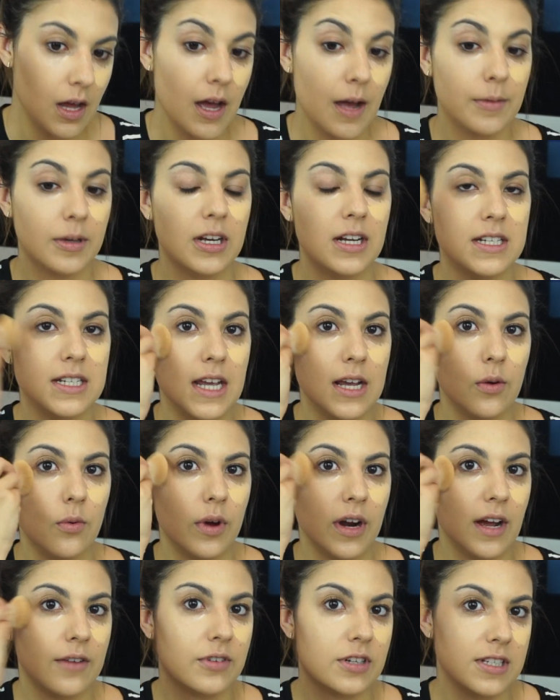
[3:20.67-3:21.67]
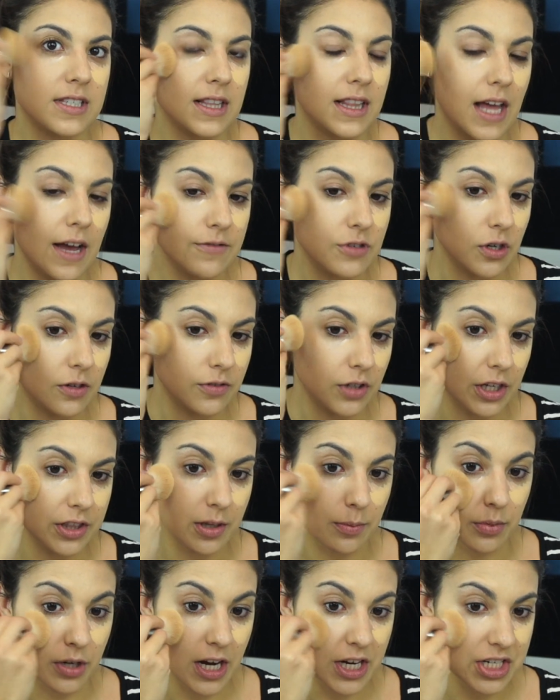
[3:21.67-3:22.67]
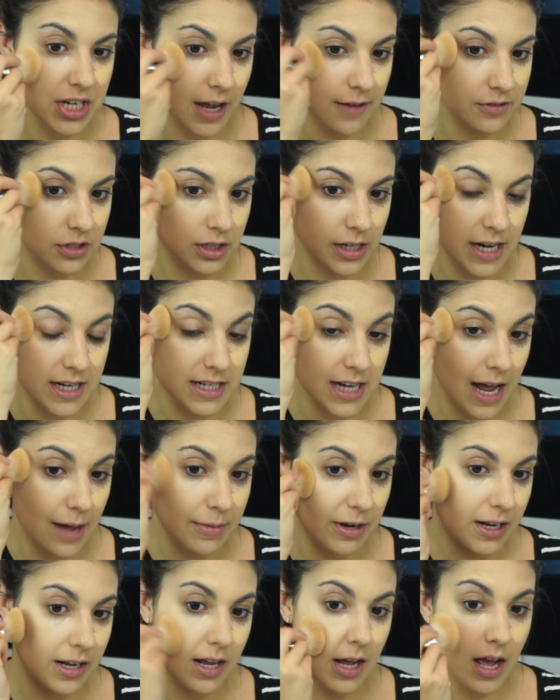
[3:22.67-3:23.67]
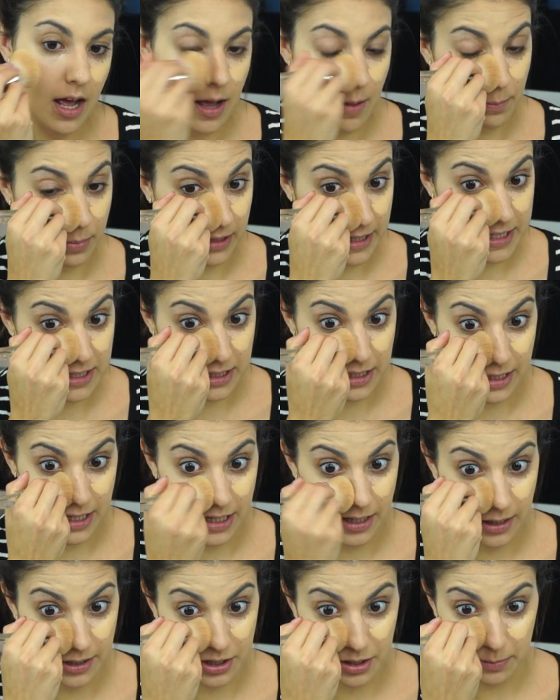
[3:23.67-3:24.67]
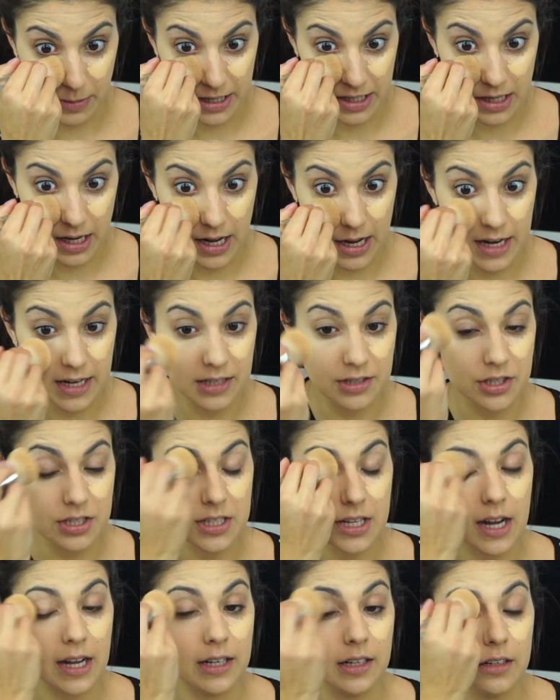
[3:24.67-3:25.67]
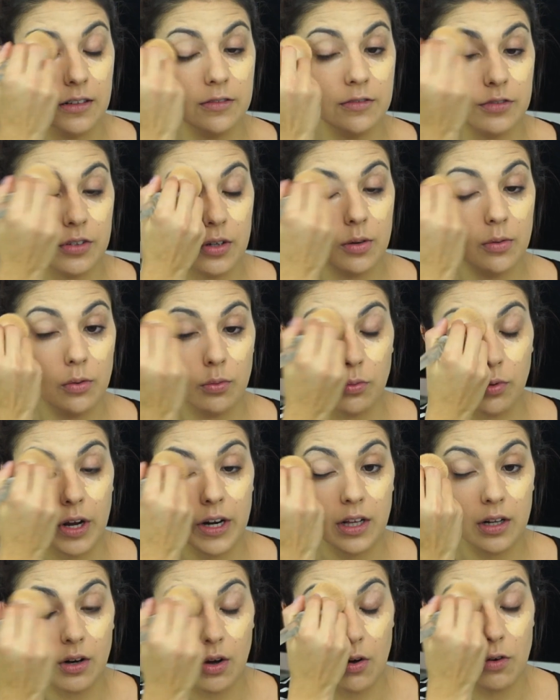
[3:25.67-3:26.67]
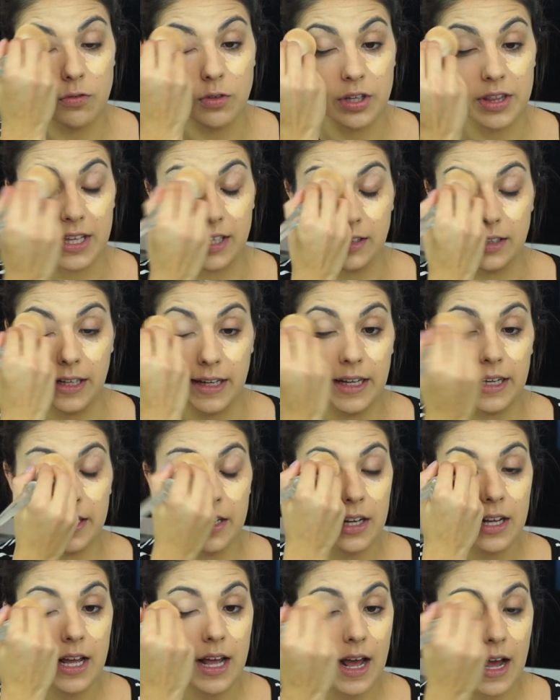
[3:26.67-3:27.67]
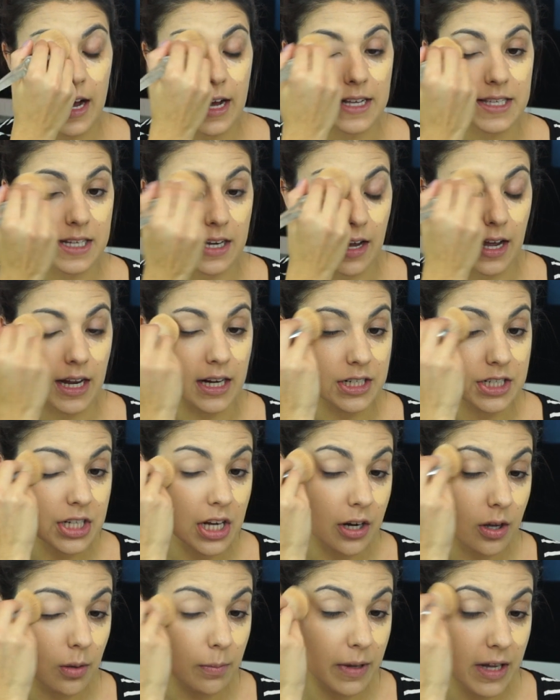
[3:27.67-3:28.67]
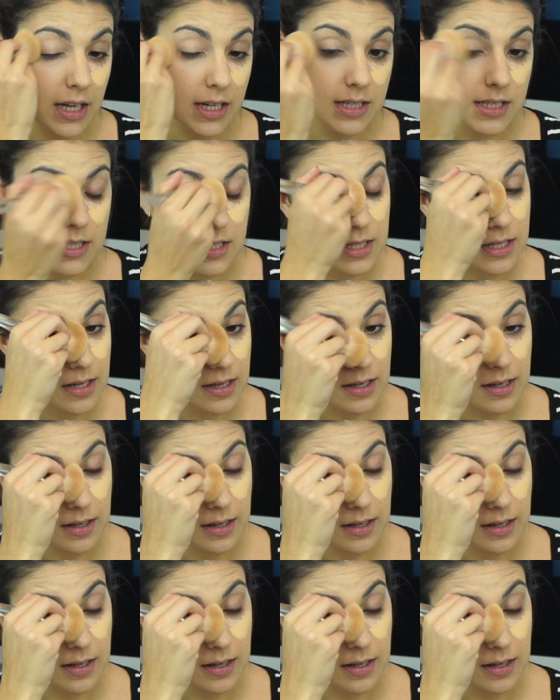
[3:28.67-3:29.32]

I'm going to take whatever is left over on the brush after I dab it, blend it in under my eye and just kind of run it over the lid as an eyeshadow base.